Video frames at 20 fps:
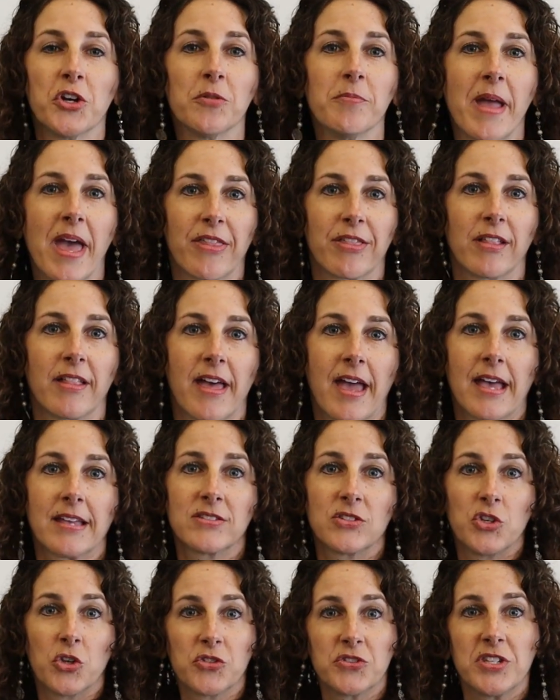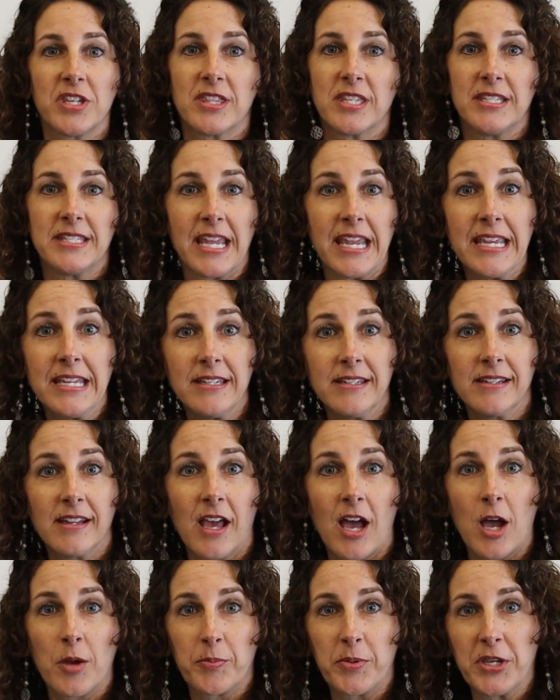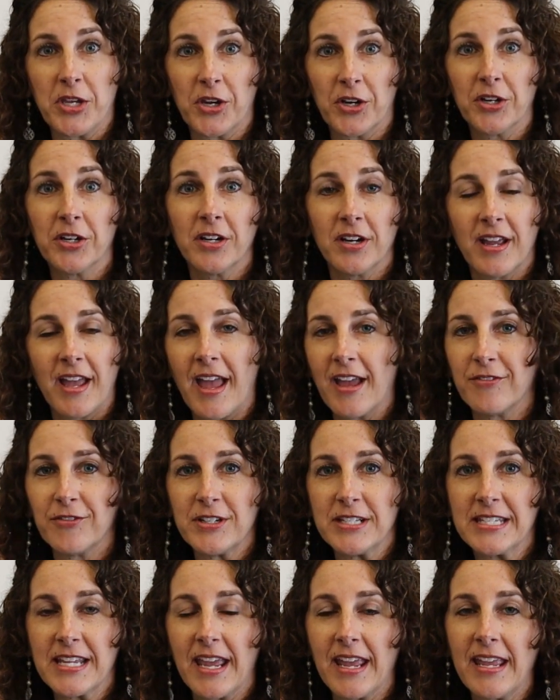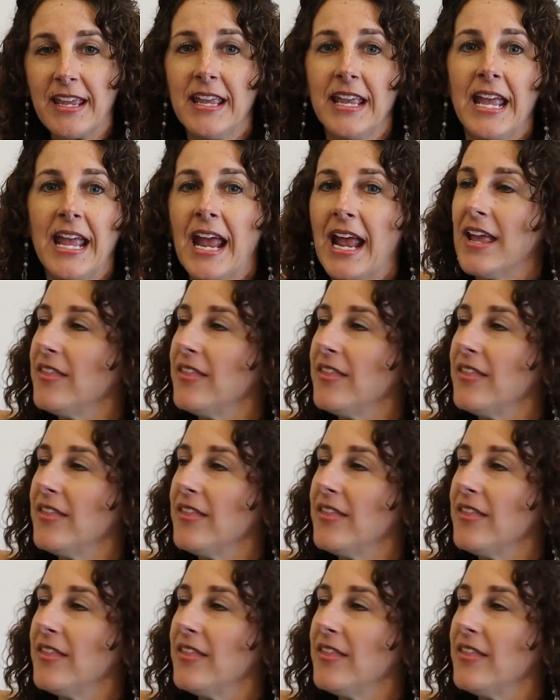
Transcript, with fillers: your math class. You'll see the date up here every day.